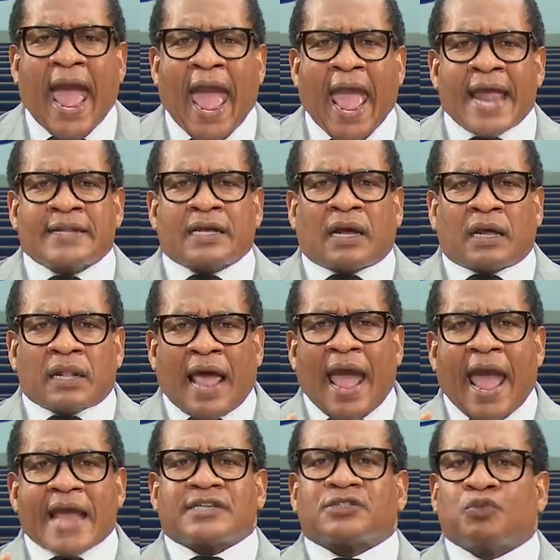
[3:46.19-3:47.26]
and
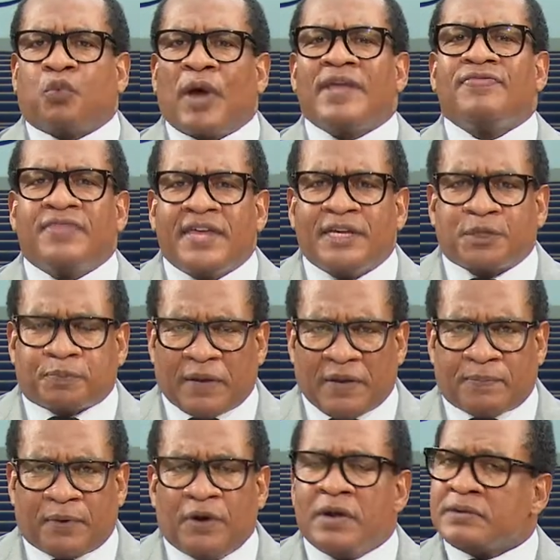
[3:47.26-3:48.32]
clashed with these
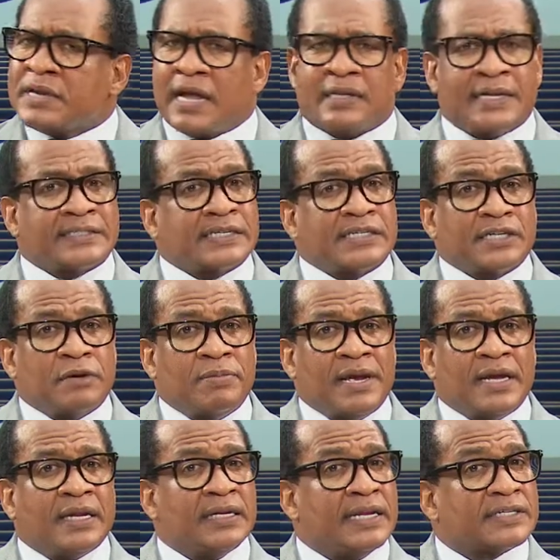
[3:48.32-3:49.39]
people. Now, listen to
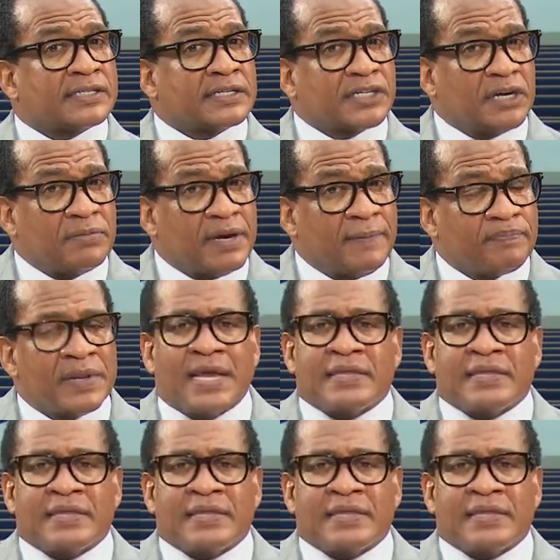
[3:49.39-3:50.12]
me, listen to me.